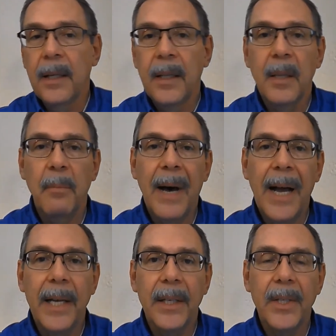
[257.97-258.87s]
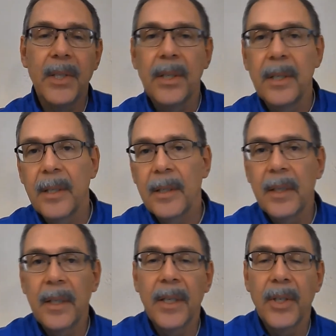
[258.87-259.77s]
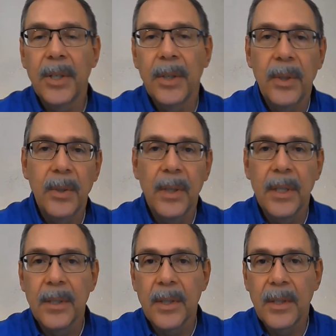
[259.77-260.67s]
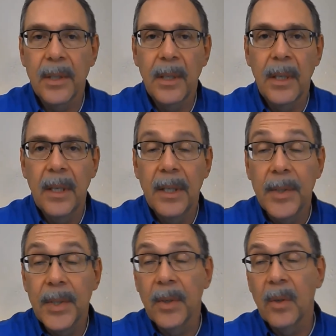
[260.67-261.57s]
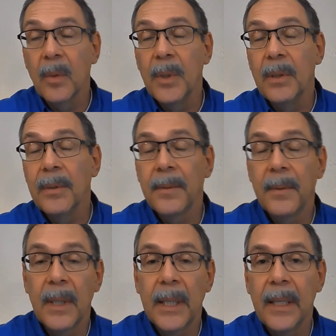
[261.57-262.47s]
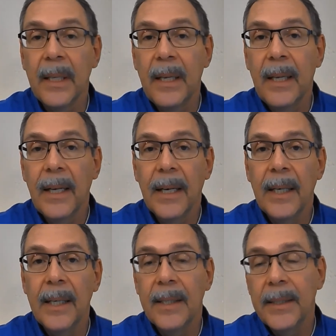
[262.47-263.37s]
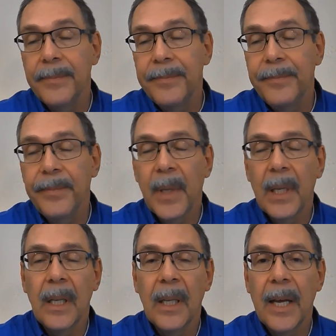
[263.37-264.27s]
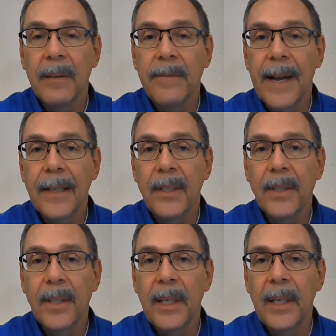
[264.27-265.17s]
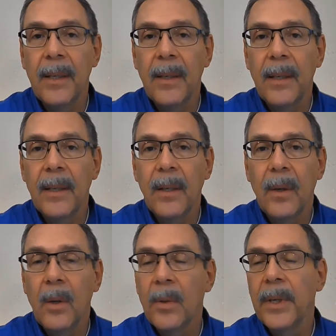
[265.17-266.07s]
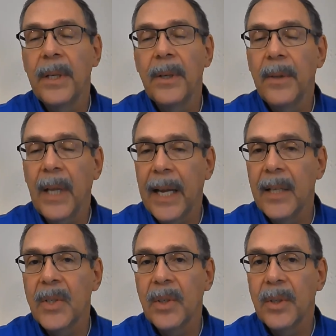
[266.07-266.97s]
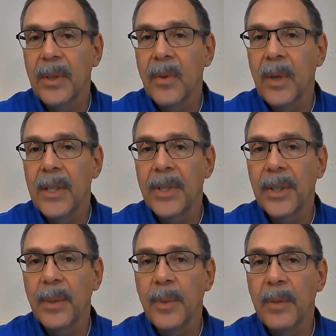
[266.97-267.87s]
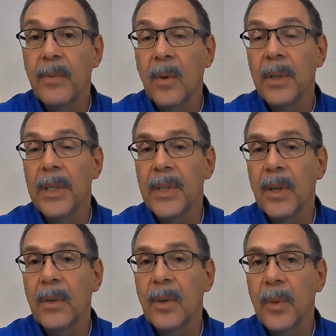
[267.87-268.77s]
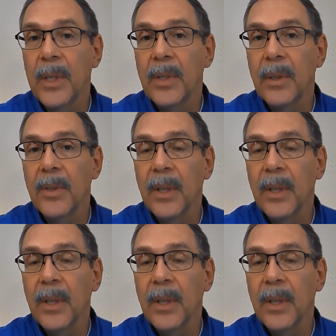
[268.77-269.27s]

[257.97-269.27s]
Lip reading: The bias issue is considerable, right? A lot of faculty already know the answer to the question before they start the research.